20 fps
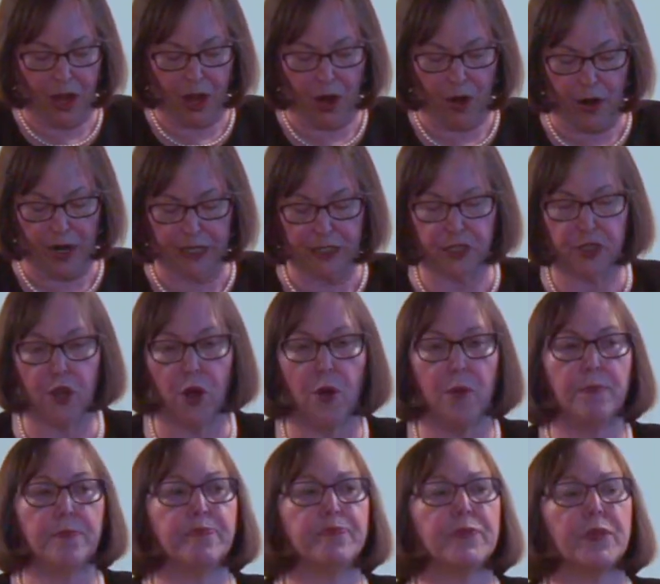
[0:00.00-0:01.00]
All right,
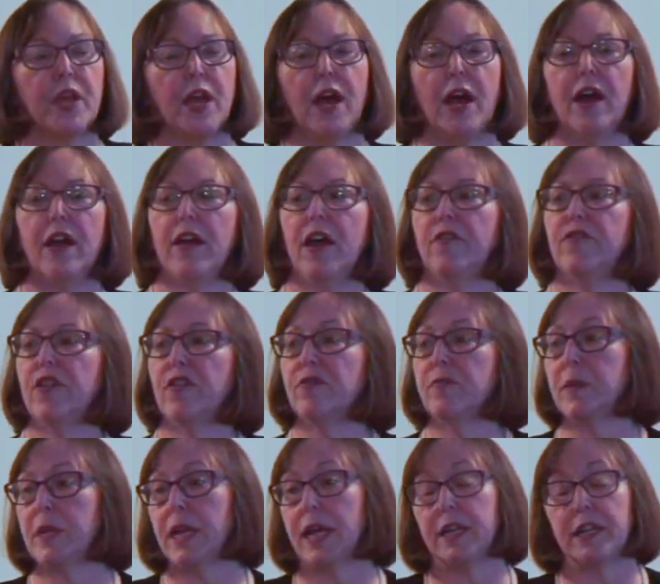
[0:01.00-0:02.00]
so uh, have you
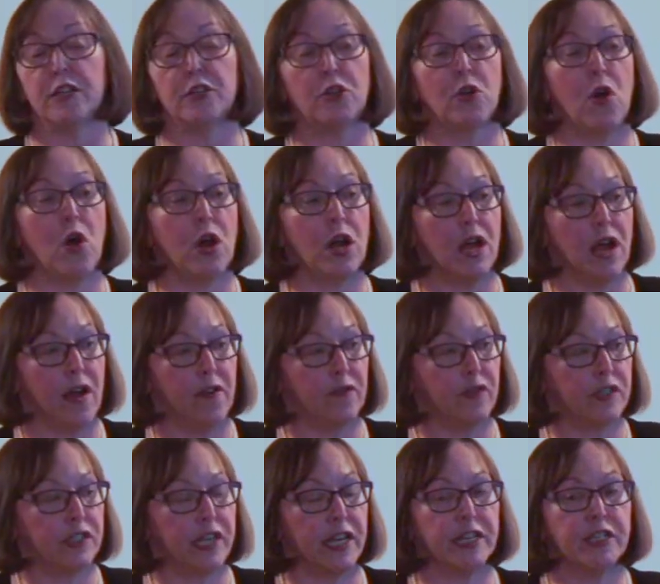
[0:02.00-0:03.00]
ever been on a long
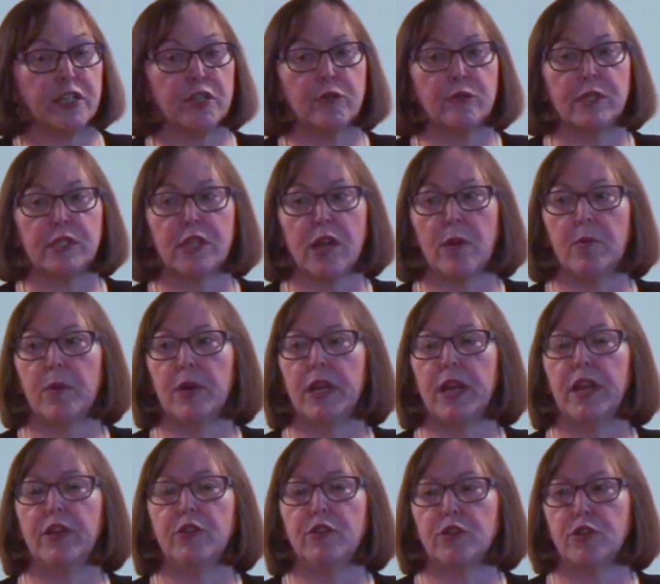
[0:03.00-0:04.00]
conversation with someone
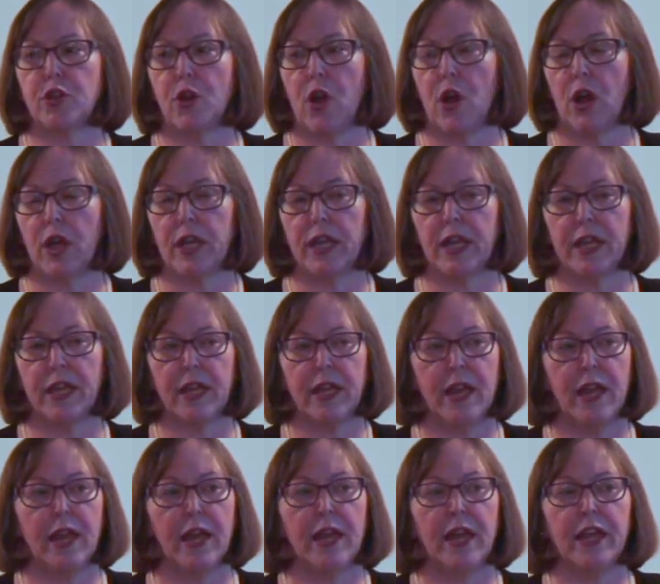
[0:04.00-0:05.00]
and you're talking
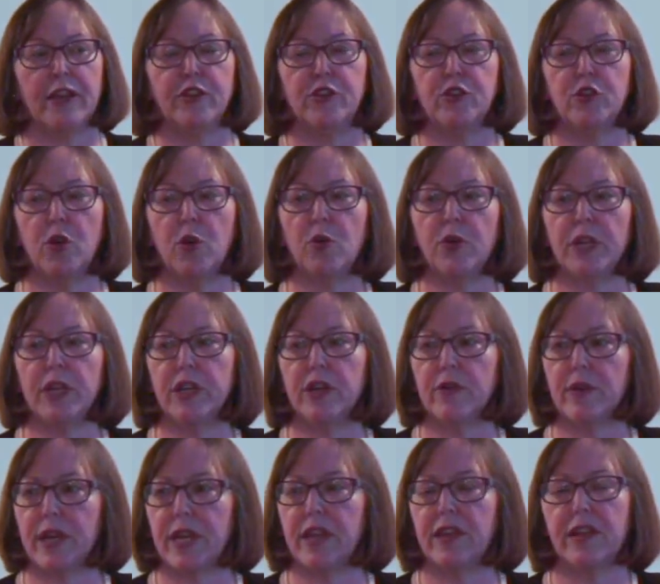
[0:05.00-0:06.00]
and you don't
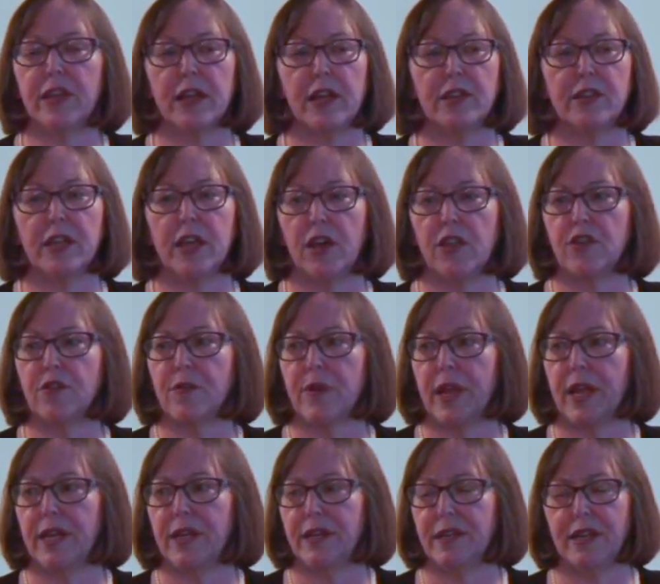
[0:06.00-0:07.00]
hear anything on the other
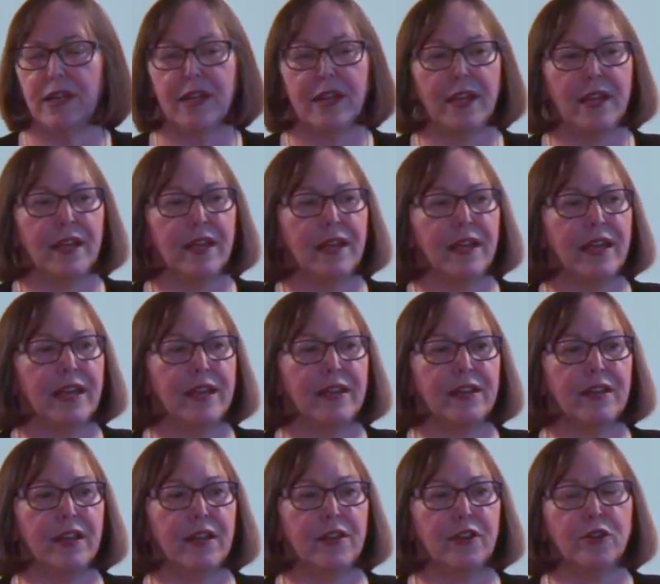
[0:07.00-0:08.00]
end
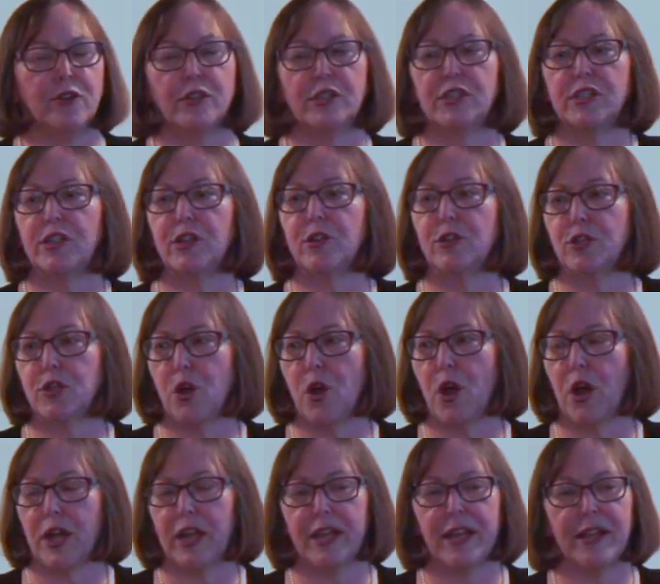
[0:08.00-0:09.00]
and you're still
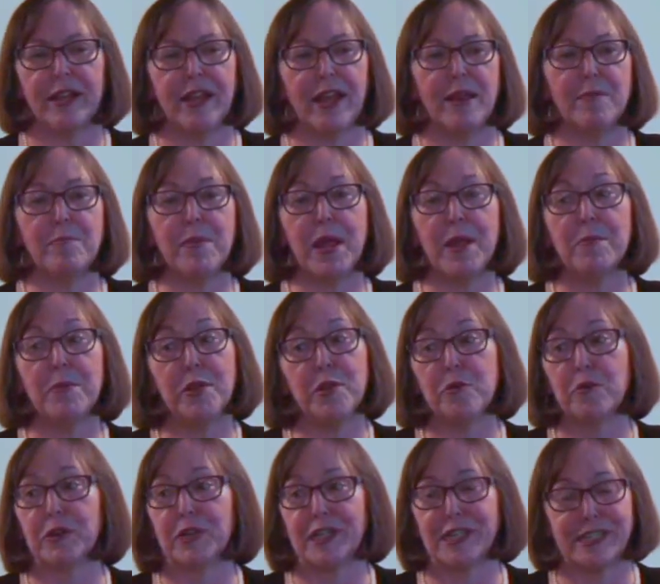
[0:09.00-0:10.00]
talking and maybe
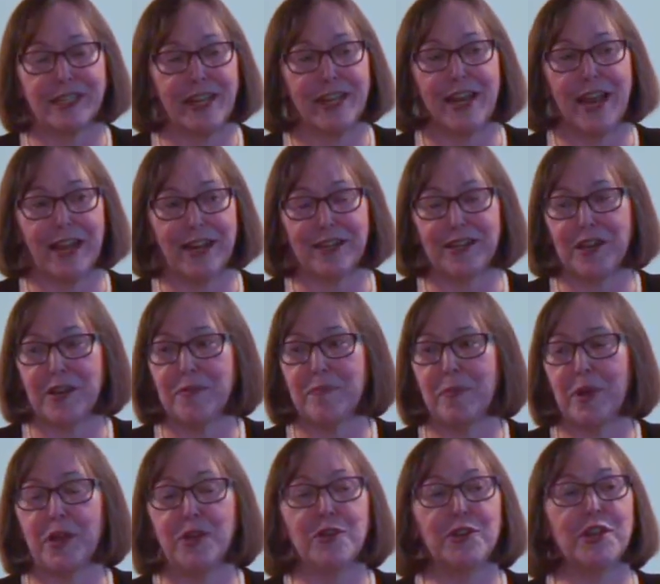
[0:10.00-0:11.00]
you were disconnected
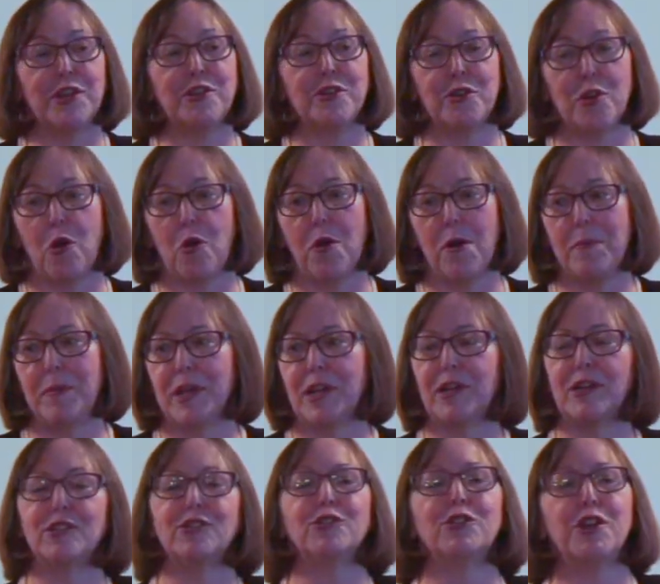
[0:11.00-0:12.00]
but you didn't know it
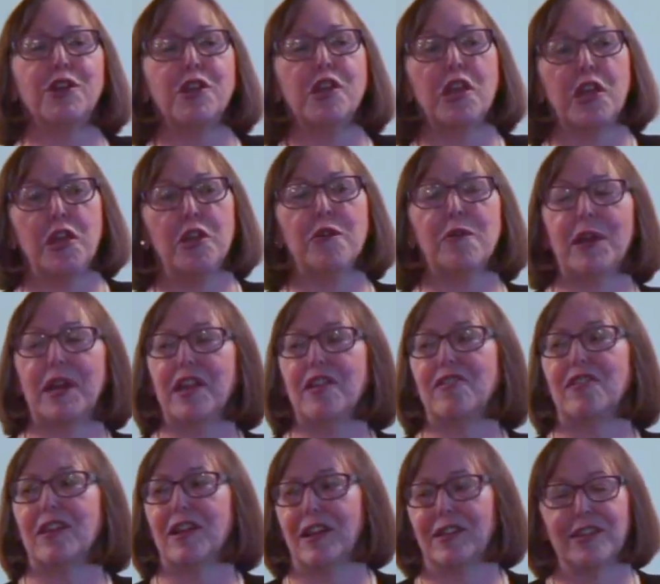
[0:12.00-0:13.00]
because you didn't hear
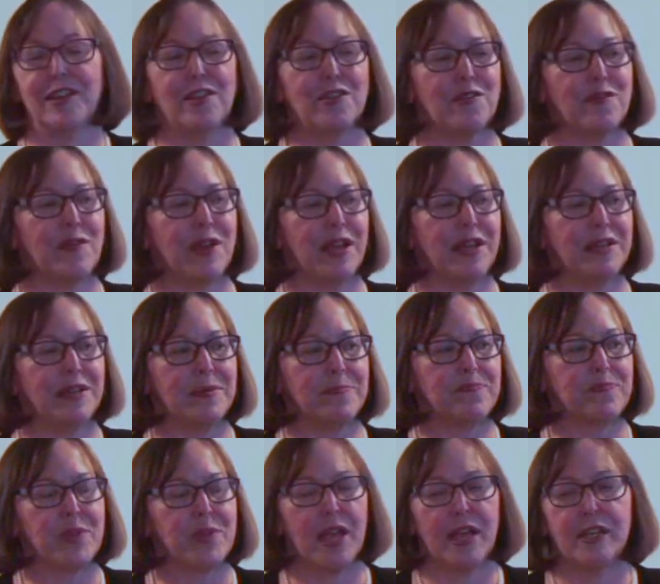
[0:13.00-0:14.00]
anything on the other end?
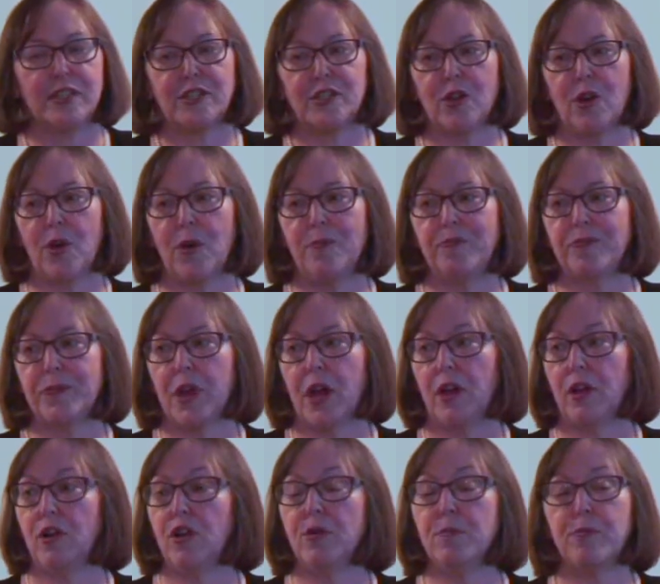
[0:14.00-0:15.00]
So
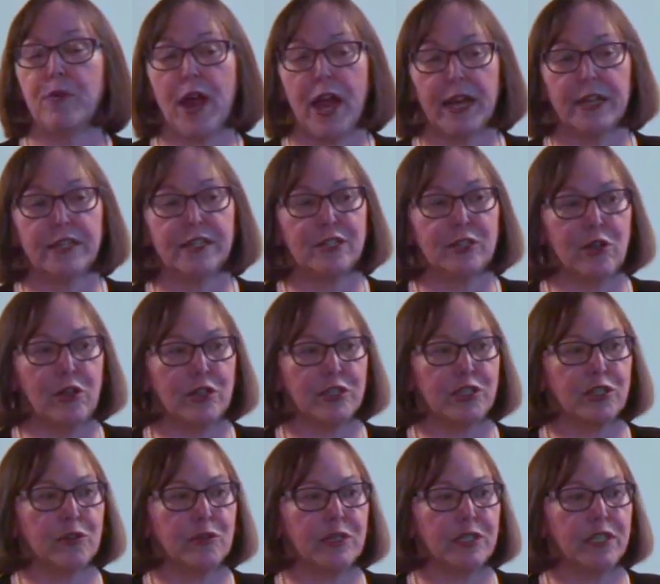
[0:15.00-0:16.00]
a good practice
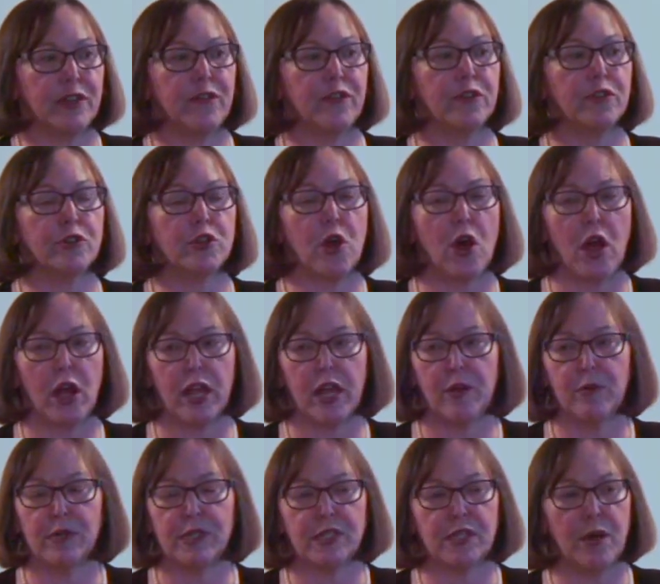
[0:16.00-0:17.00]
also is if you're
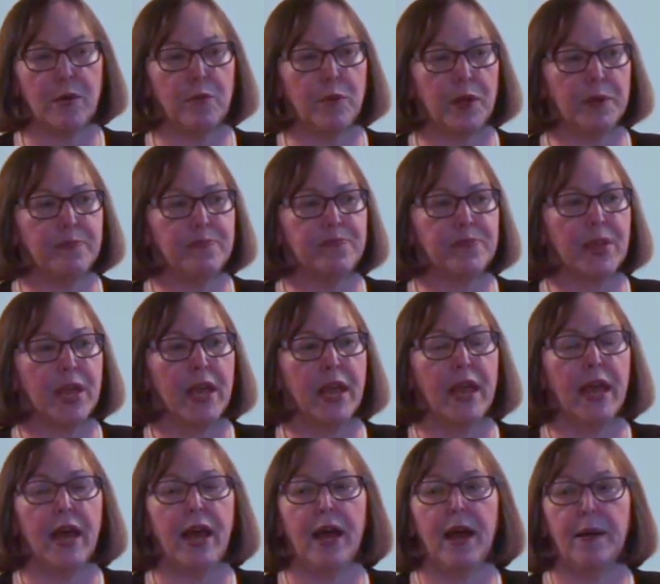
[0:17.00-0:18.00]
talking with someone
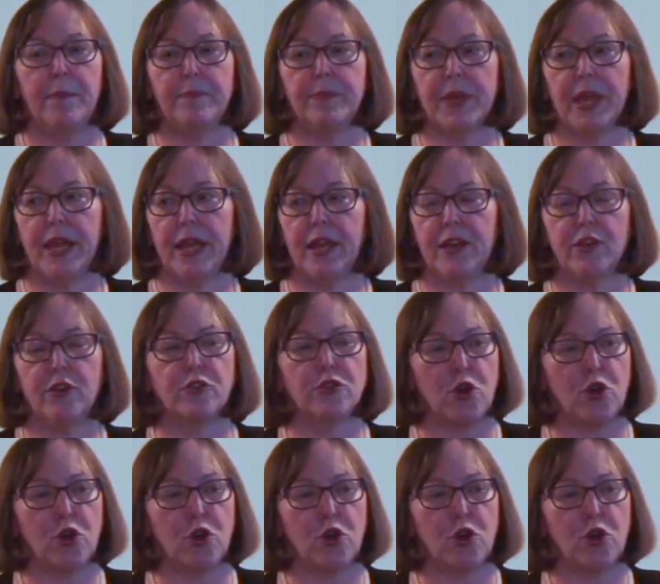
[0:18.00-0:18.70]
um, and you're